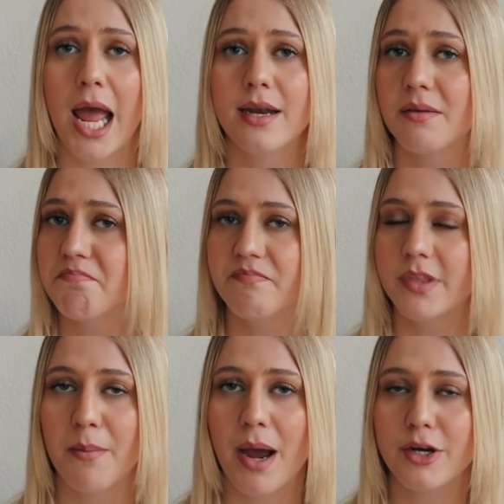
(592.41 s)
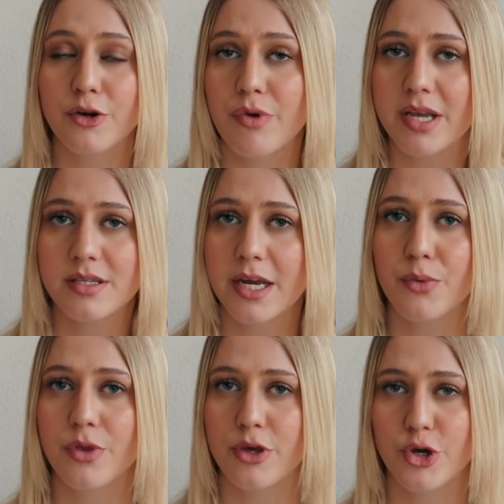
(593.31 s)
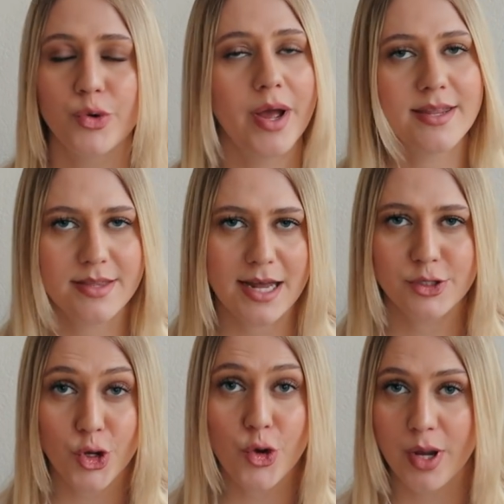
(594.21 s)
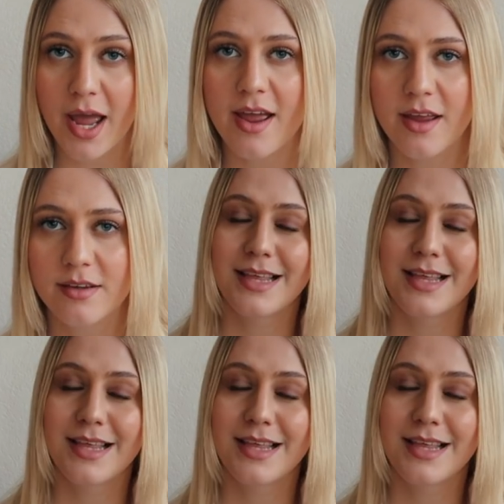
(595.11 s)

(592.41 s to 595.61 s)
and they might not resonate with you, and that's okay.